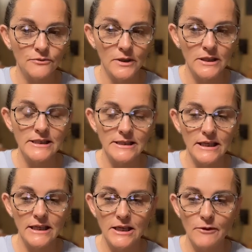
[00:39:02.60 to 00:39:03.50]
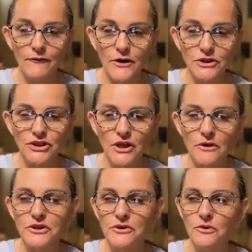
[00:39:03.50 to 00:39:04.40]
to really seeking Him first.
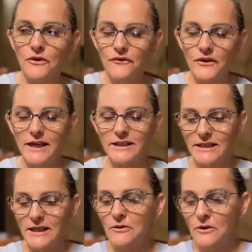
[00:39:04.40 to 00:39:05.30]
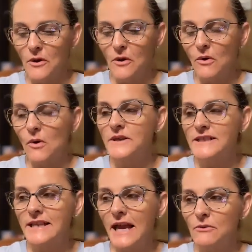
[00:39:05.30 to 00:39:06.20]
You know, to reflecting what
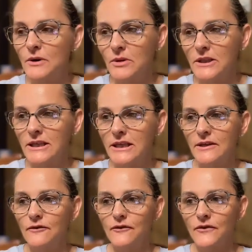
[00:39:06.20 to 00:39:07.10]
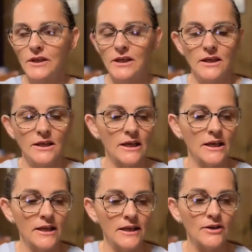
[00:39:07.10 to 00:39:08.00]
we say we believe
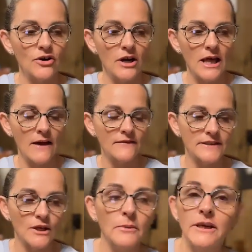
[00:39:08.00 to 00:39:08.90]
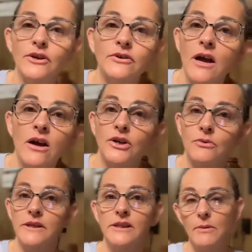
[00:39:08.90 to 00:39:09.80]
in our lives. So many are not
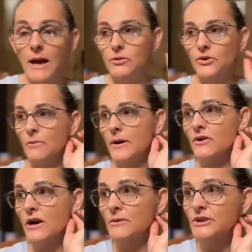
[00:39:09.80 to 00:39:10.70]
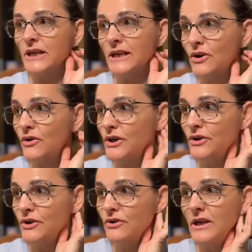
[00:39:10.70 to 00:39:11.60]
going to read the Bible, no matter how much I get
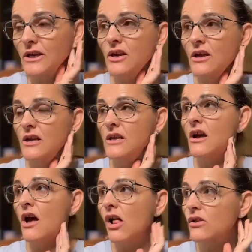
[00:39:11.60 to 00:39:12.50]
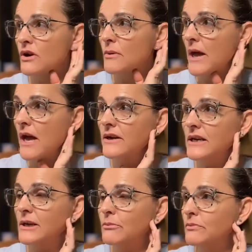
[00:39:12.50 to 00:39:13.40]
on here and holler
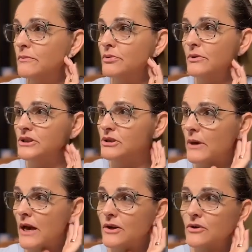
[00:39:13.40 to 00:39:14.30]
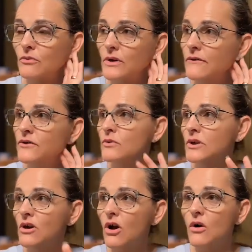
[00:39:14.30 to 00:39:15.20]
about it and preach about it or whatever
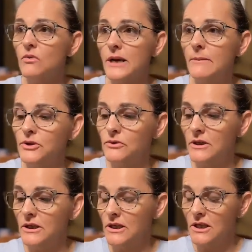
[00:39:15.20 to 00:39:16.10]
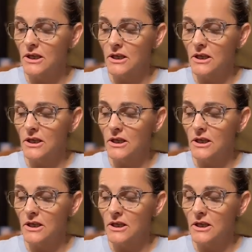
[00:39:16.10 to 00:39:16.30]
you want to call what I'm doing.